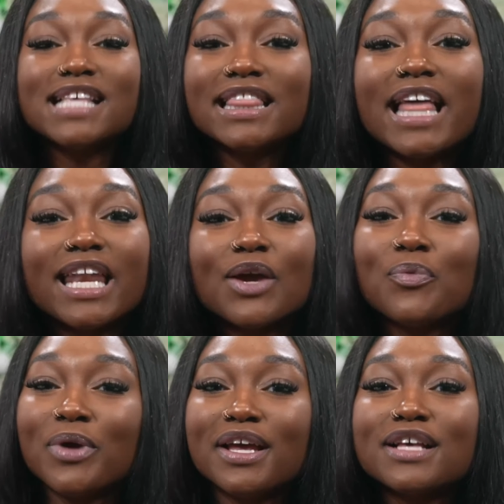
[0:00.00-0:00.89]
Synthetic
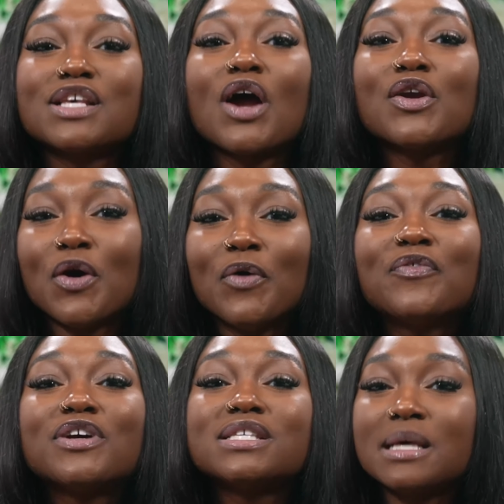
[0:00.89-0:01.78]
wigs are known
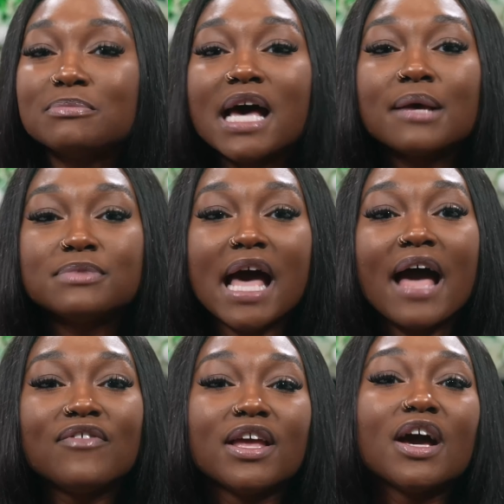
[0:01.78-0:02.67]
for sometimes
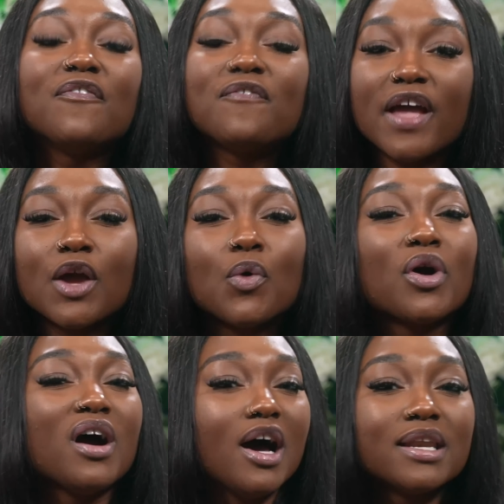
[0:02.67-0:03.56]
having a fake
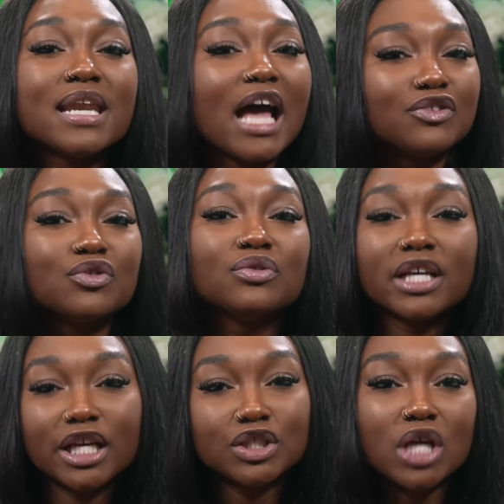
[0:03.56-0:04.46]
or unnatural
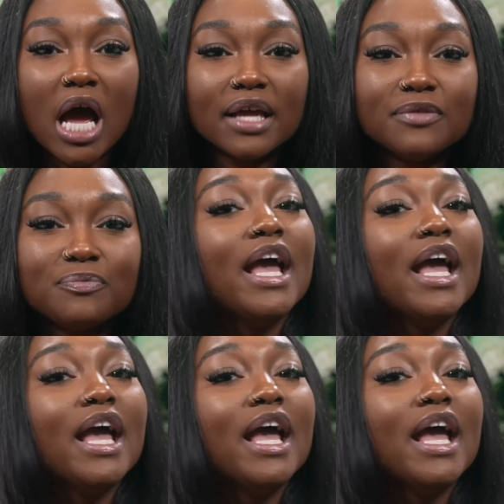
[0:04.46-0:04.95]
looking shine.